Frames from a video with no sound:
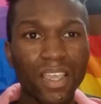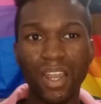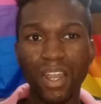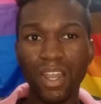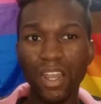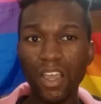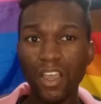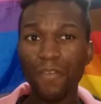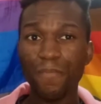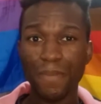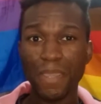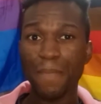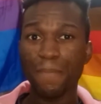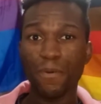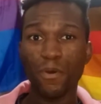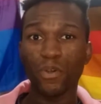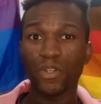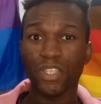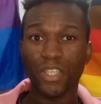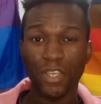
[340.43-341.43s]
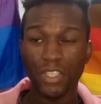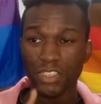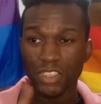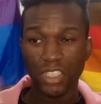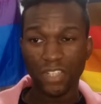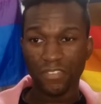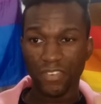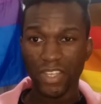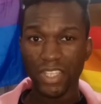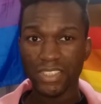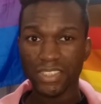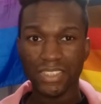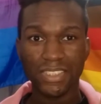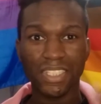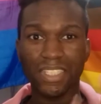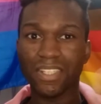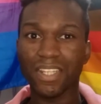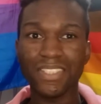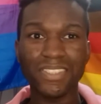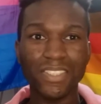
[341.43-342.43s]
A lot of people go to
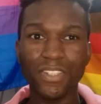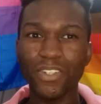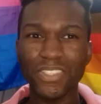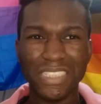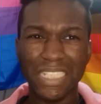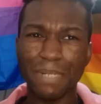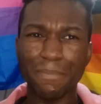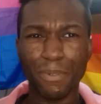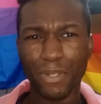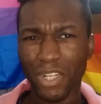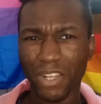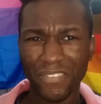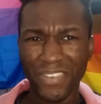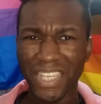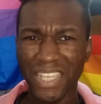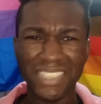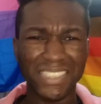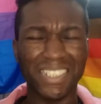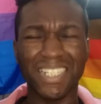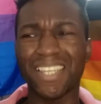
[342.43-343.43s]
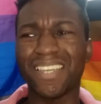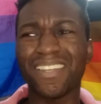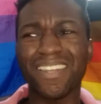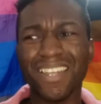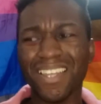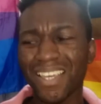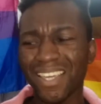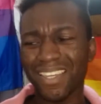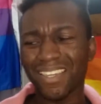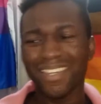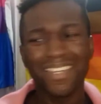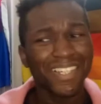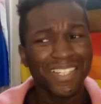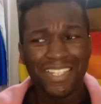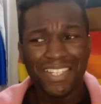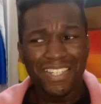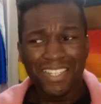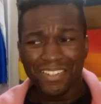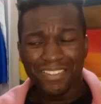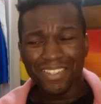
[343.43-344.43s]
university, that's the whole selling point of it, isn't it? Like
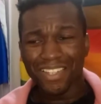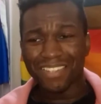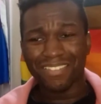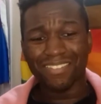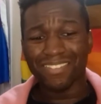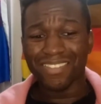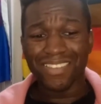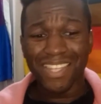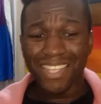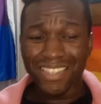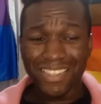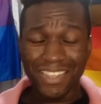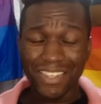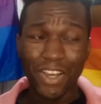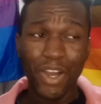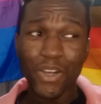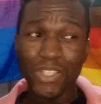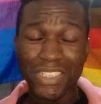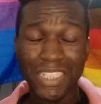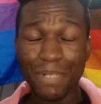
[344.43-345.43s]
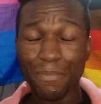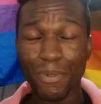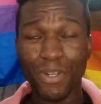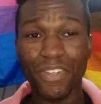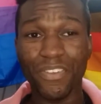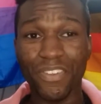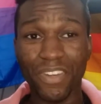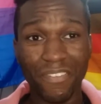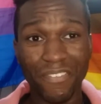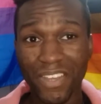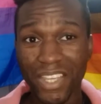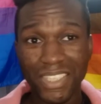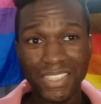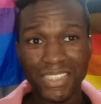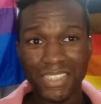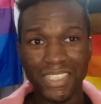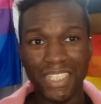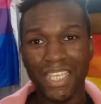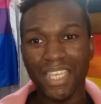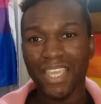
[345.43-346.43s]
the whole selling point of
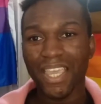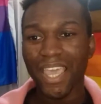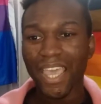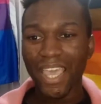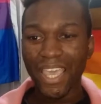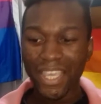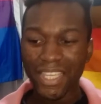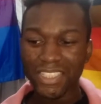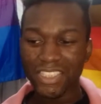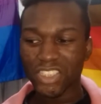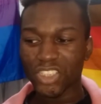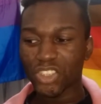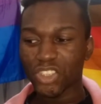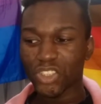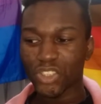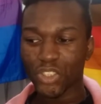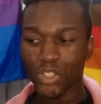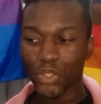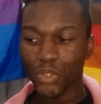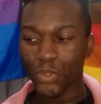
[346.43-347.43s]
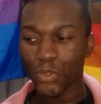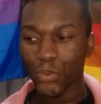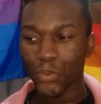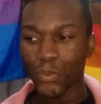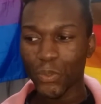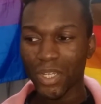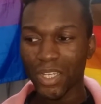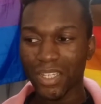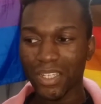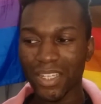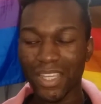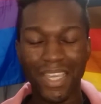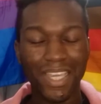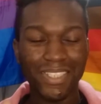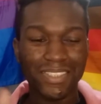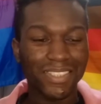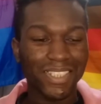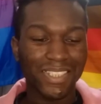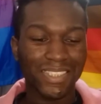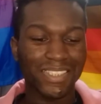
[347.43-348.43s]
university is
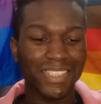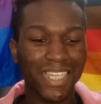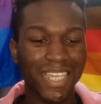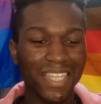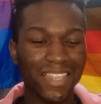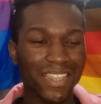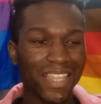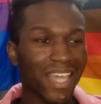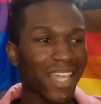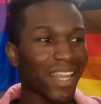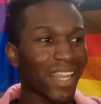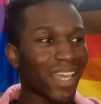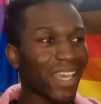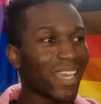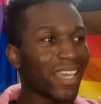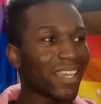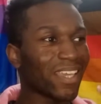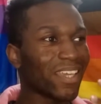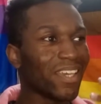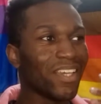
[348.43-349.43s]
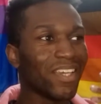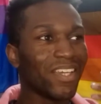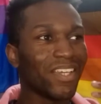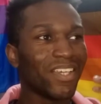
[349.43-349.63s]
they say that like,